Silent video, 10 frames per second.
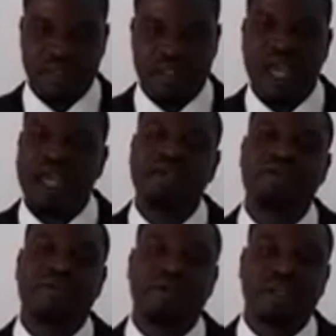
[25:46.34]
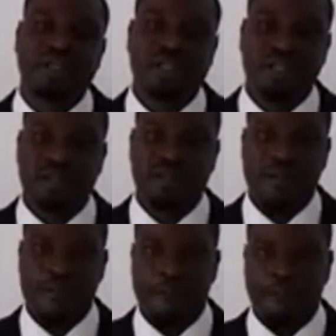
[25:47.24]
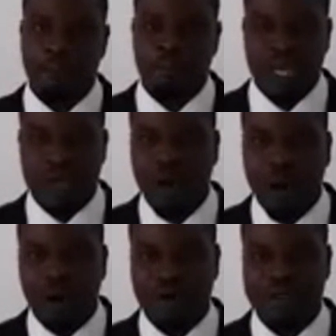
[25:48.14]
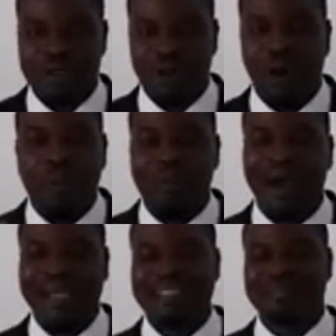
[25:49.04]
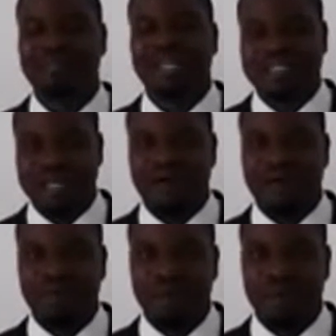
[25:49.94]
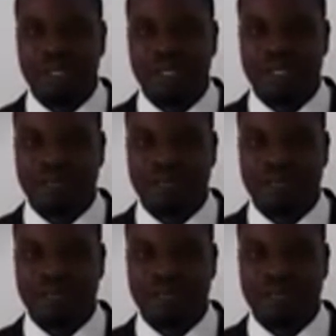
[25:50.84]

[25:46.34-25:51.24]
Thank you for listening. May God Almighty bless our republic.